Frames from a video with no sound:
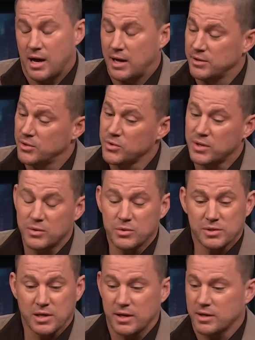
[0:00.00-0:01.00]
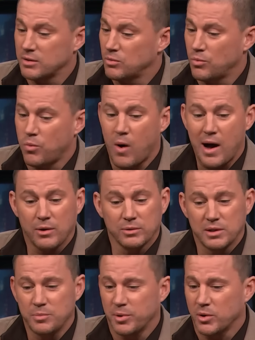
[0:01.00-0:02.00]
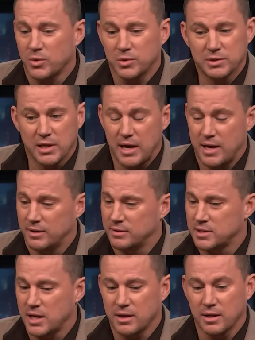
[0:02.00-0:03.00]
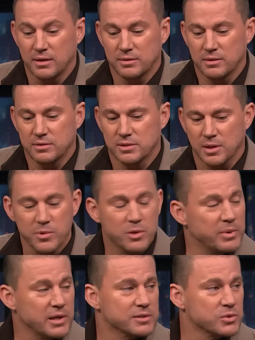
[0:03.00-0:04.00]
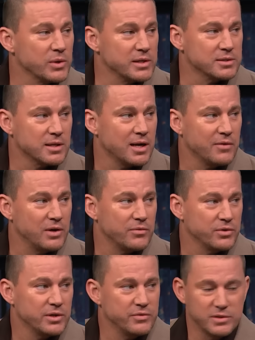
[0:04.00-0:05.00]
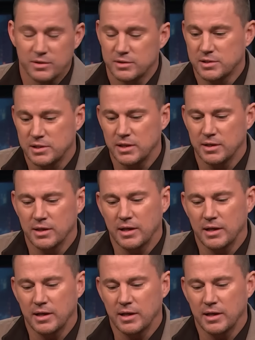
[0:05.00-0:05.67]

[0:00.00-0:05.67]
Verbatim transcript: I knew that it was like wildly bold and taking some of the biggest swings that I've ever even seen.